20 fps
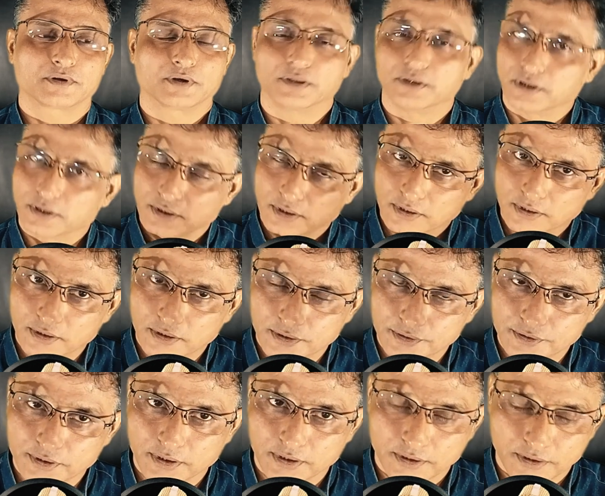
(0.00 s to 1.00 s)
In
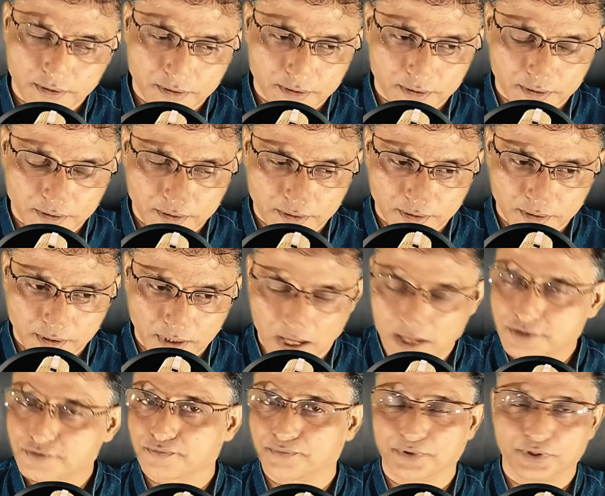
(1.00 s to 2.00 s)
the
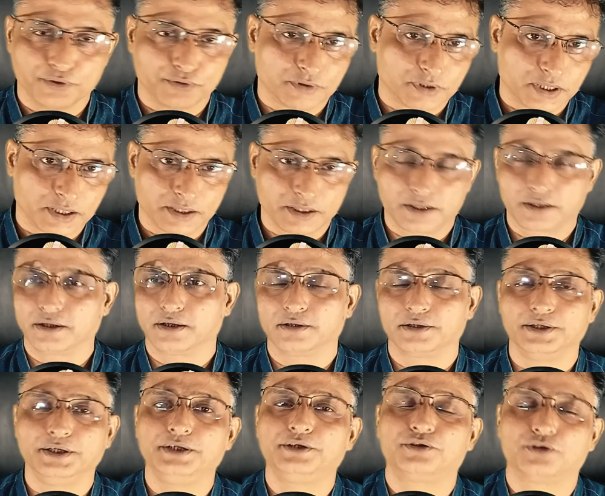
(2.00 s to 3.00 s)
last video, I had
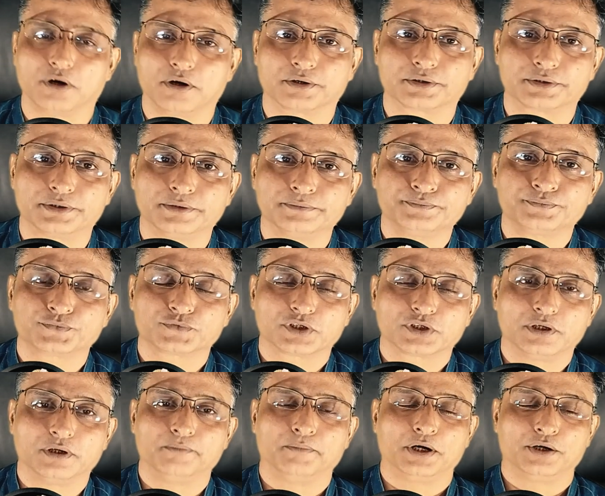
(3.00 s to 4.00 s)
already talked
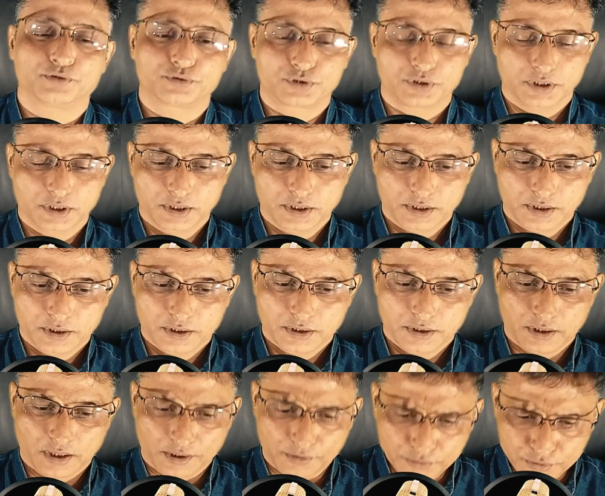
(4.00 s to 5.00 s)
about
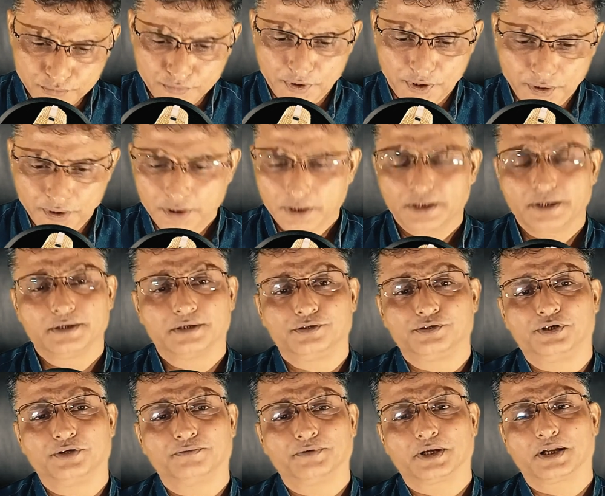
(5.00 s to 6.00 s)
how do we
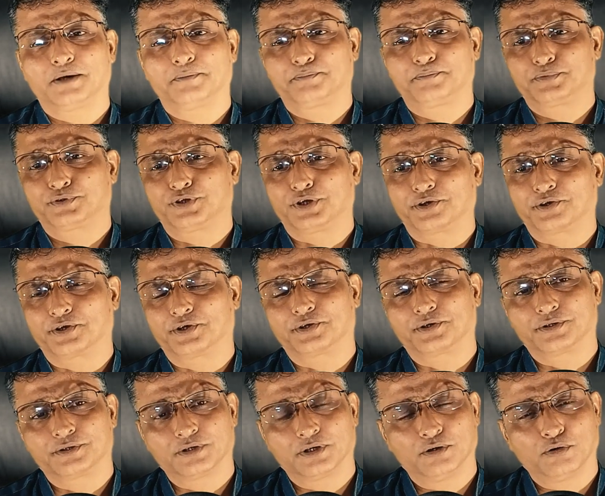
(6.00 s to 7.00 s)
develop
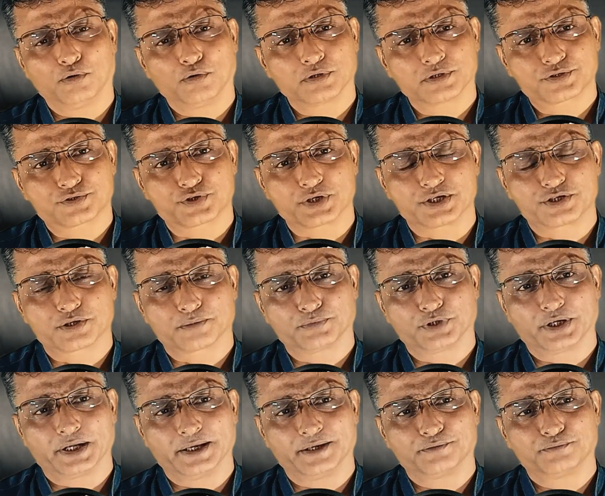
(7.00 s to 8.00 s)
thinking in the whole stretch of
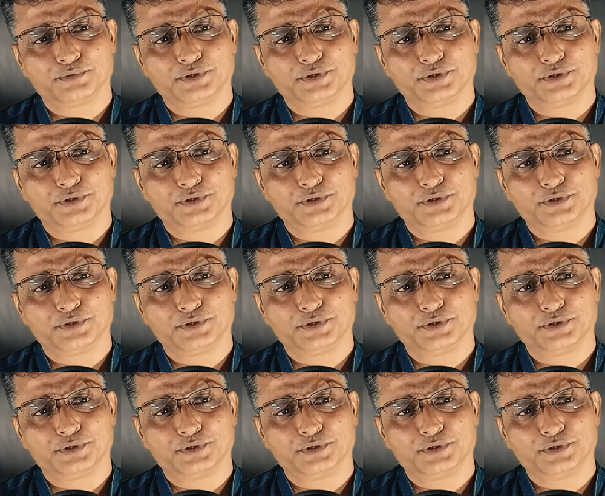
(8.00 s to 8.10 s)
the day.